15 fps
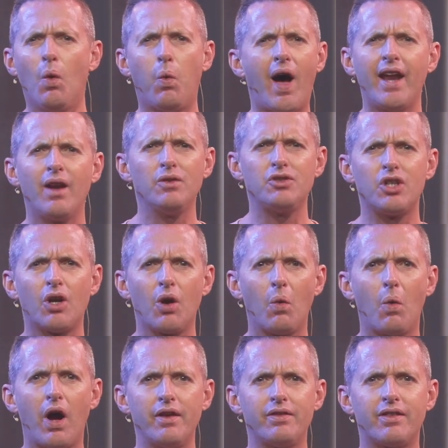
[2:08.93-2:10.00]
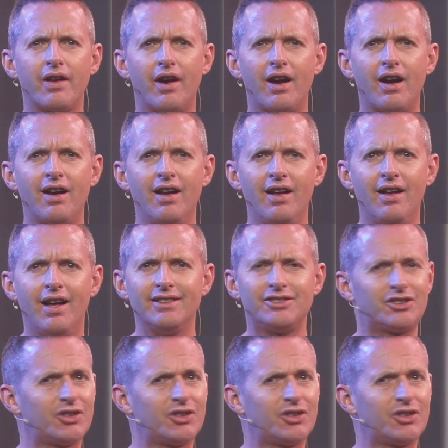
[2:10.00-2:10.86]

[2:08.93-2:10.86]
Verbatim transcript: Why don't you go out there and